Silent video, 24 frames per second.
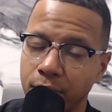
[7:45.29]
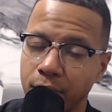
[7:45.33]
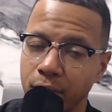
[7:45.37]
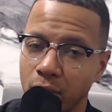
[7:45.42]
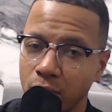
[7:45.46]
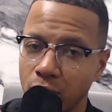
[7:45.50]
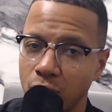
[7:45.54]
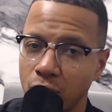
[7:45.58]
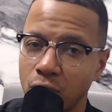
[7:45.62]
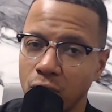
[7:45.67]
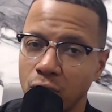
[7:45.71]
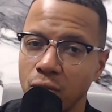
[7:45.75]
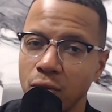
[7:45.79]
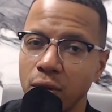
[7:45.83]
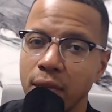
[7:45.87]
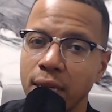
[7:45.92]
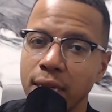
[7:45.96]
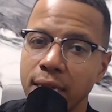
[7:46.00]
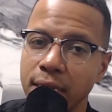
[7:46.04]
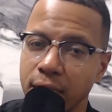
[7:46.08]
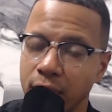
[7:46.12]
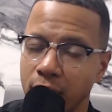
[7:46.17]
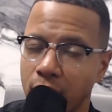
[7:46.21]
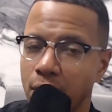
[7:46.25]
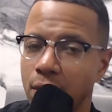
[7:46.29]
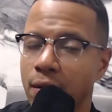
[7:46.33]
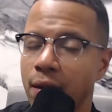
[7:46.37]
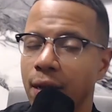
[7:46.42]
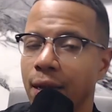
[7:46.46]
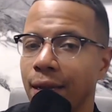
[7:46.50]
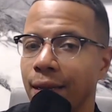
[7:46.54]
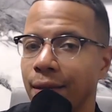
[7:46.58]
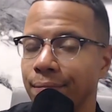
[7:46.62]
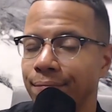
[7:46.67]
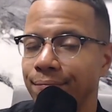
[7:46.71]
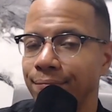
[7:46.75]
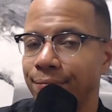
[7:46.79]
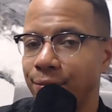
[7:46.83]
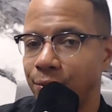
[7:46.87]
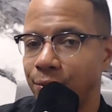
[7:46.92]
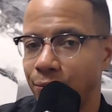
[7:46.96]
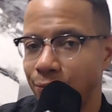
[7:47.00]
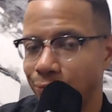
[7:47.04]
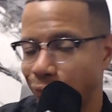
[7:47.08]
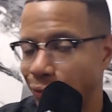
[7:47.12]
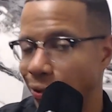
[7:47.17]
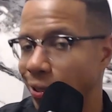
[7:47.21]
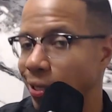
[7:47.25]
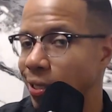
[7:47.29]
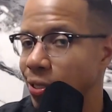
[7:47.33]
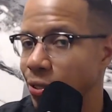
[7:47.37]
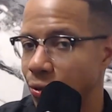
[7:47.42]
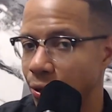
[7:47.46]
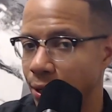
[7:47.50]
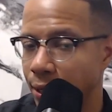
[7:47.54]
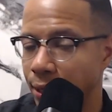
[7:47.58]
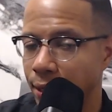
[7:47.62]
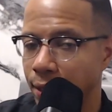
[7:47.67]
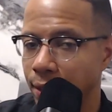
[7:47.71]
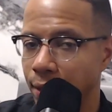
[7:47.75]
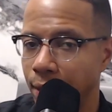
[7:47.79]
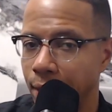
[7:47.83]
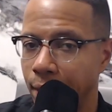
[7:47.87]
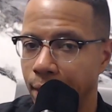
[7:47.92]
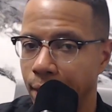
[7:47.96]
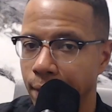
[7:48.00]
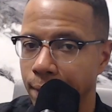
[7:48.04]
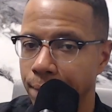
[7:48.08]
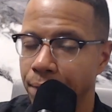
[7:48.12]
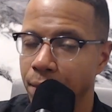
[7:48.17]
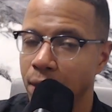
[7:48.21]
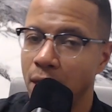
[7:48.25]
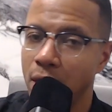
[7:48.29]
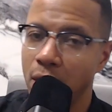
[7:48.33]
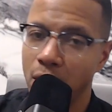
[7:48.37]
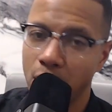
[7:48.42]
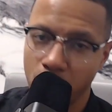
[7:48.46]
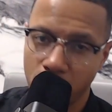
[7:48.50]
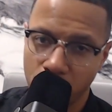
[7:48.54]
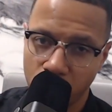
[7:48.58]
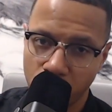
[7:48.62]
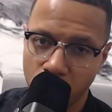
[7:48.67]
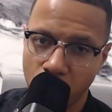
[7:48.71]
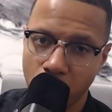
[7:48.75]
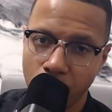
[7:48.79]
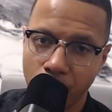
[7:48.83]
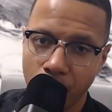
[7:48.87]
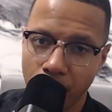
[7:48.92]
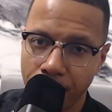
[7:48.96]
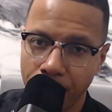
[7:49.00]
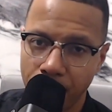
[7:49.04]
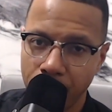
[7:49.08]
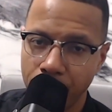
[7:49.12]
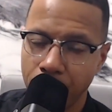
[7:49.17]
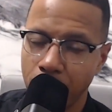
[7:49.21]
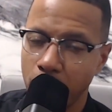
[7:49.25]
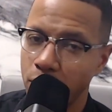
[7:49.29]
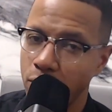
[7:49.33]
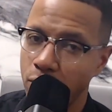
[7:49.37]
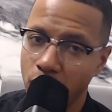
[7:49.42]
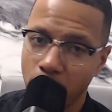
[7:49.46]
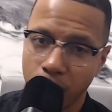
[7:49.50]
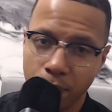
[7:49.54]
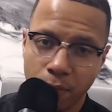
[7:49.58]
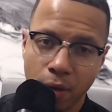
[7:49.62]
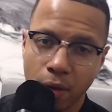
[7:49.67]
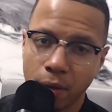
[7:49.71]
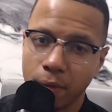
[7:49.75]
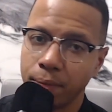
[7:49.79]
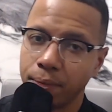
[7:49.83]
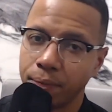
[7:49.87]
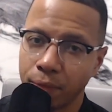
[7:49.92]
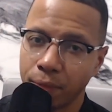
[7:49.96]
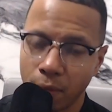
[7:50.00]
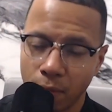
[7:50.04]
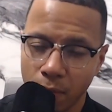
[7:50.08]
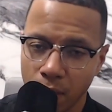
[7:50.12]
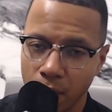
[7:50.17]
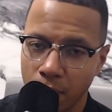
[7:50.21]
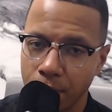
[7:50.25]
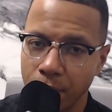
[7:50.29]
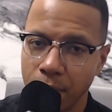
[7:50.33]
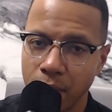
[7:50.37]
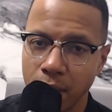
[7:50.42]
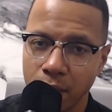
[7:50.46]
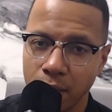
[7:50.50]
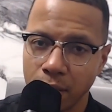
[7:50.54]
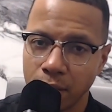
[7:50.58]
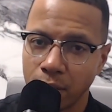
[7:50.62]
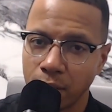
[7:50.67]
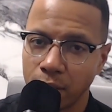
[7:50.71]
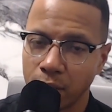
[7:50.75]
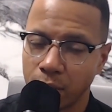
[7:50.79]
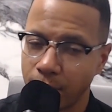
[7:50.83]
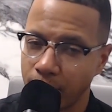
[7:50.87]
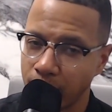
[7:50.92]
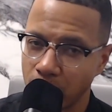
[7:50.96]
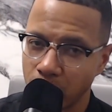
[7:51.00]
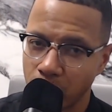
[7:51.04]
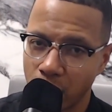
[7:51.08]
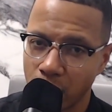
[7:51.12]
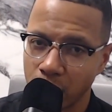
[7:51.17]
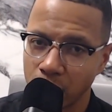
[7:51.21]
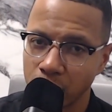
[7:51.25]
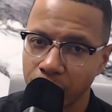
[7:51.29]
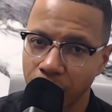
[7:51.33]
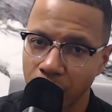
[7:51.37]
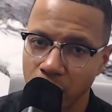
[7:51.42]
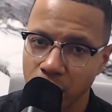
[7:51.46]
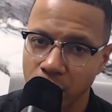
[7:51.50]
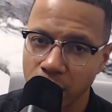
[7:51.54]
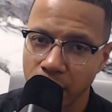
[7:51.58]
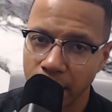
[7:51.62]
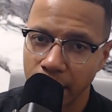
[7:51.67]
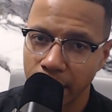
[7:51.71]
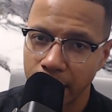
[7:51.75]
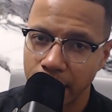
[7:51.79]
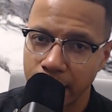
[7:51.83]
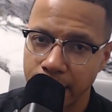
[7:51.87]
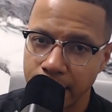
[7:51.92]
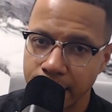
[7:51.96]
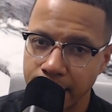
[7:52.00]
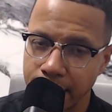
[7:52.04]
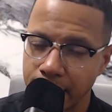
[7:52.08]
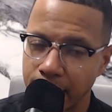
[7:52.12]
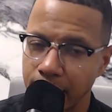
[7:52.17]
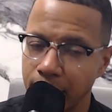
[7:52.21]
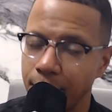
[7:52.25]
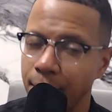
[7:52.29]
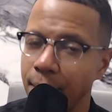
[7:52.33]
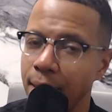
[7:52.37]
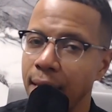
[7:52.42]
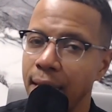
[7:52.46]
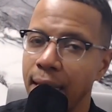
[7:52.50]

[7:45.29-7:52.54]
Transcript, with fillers: Those are two things that are uh, really tricky and you know can trip up people. It tripped up you uh, know, me, especially when I was first taking the exam.